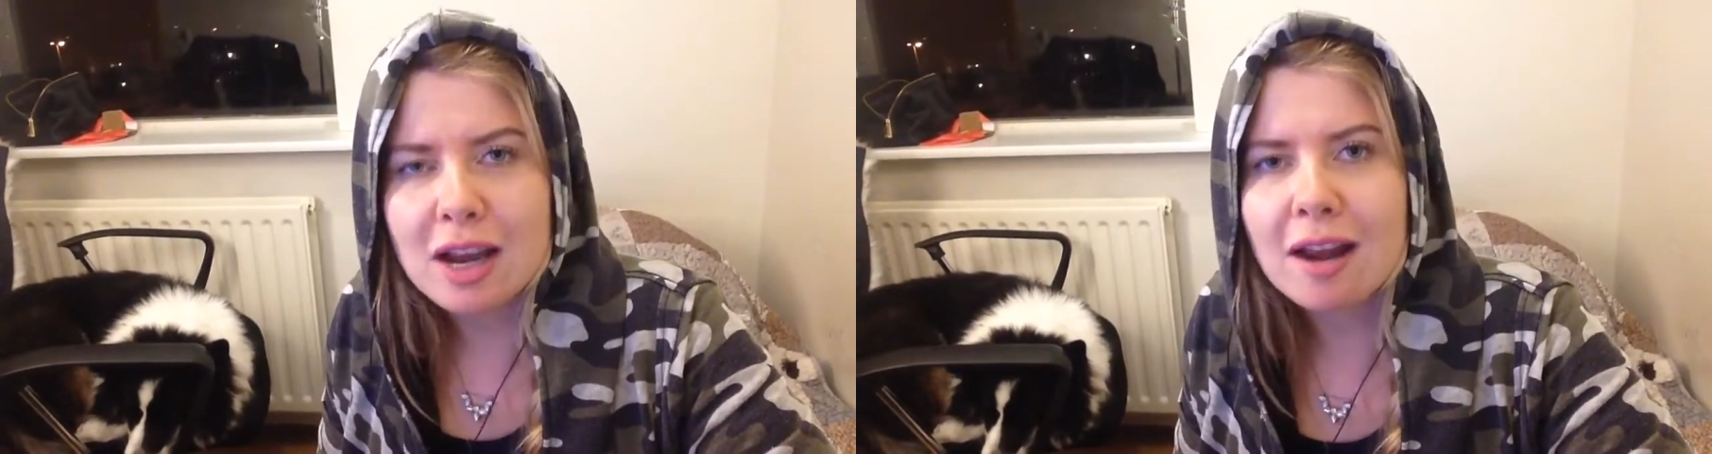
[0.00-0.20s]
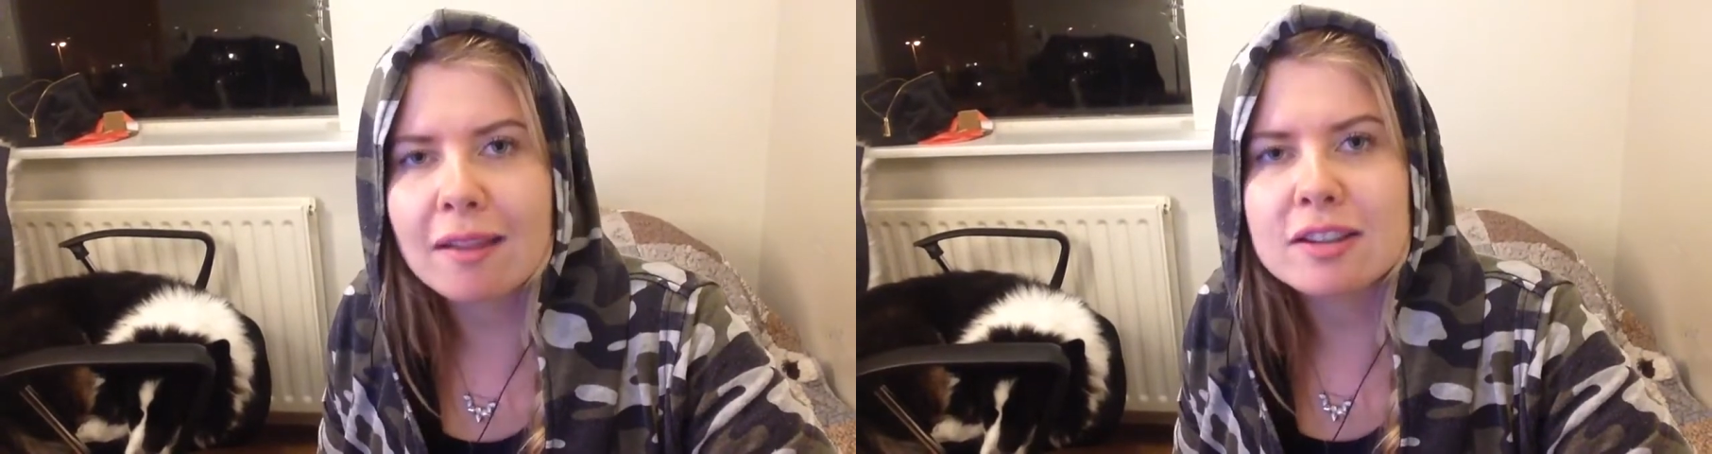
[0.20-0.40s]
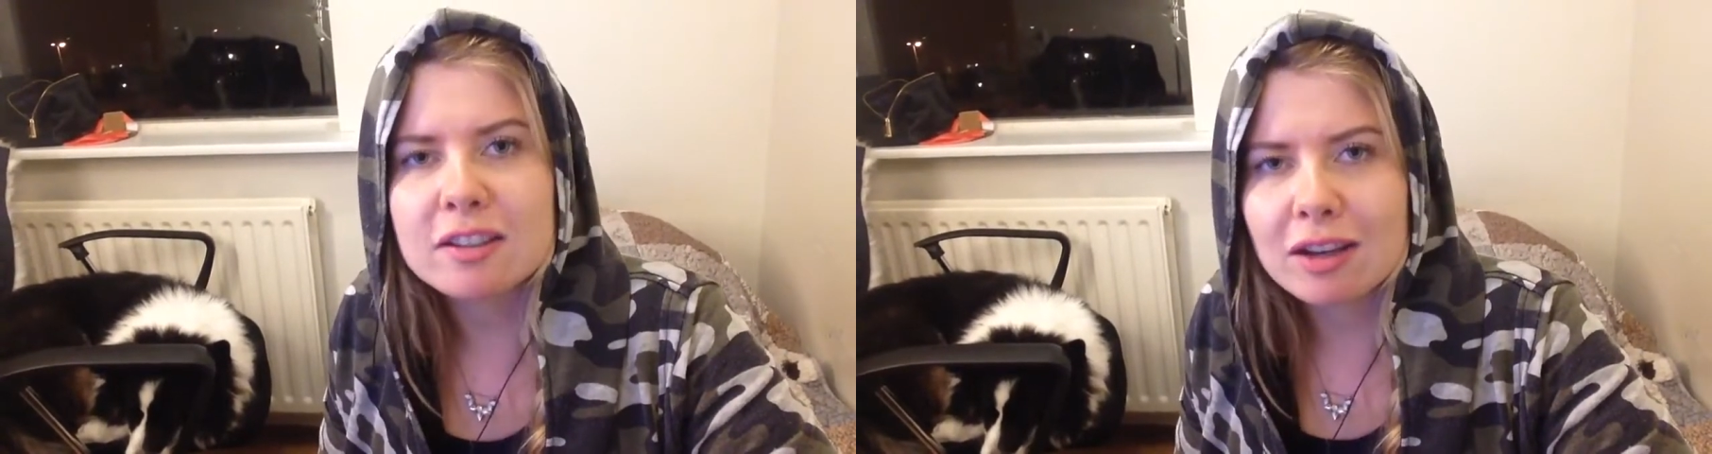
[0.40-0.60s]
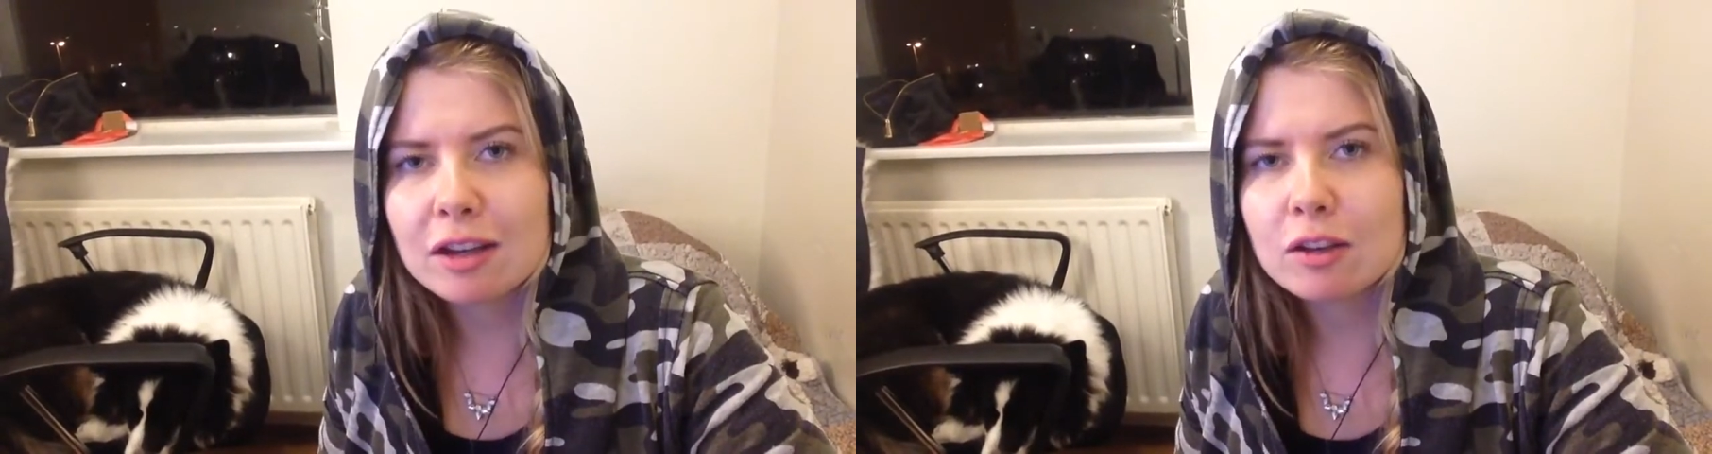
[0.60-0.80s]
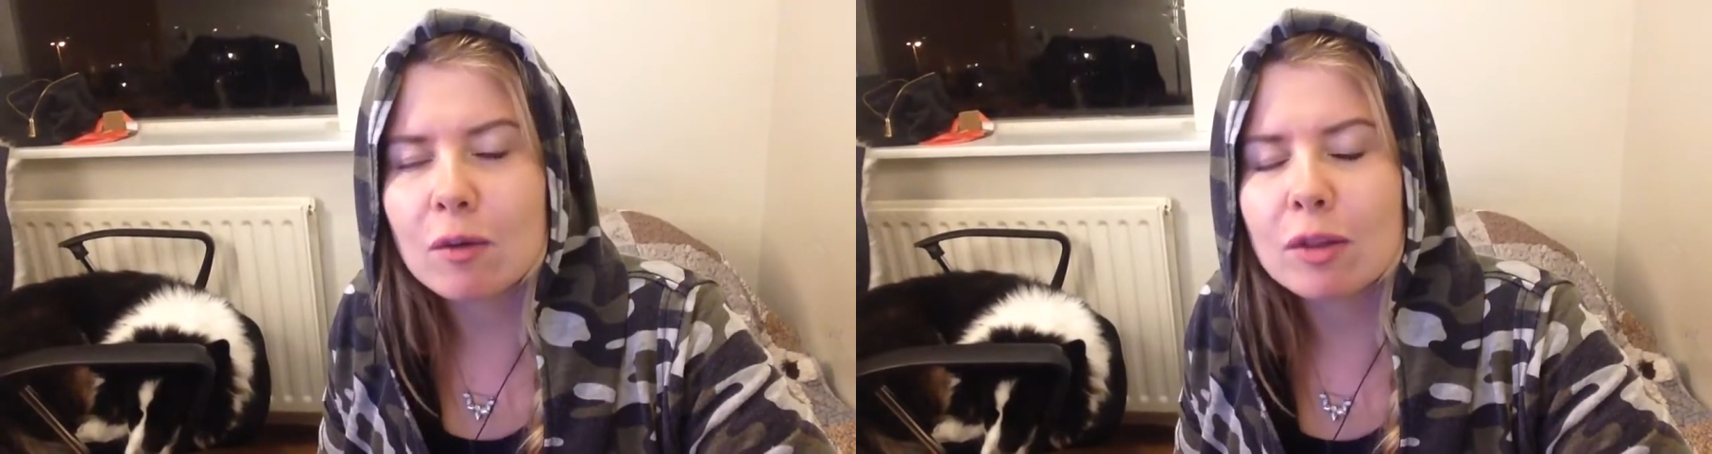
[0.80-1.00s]
share this
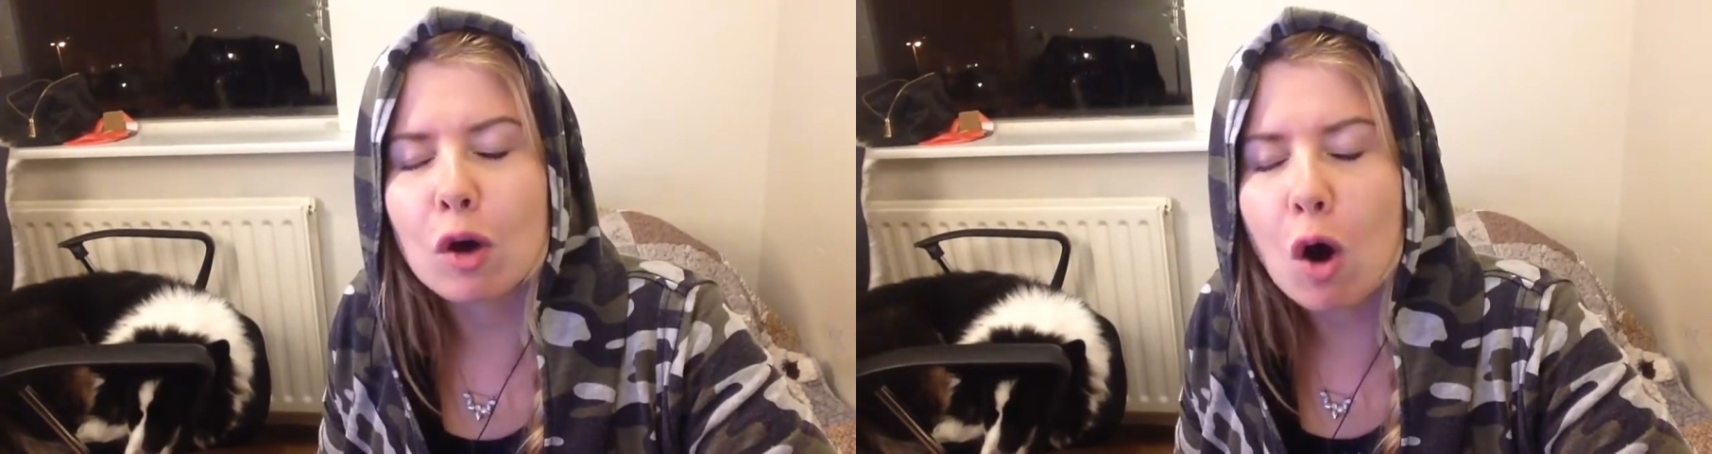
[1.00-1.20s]
video with the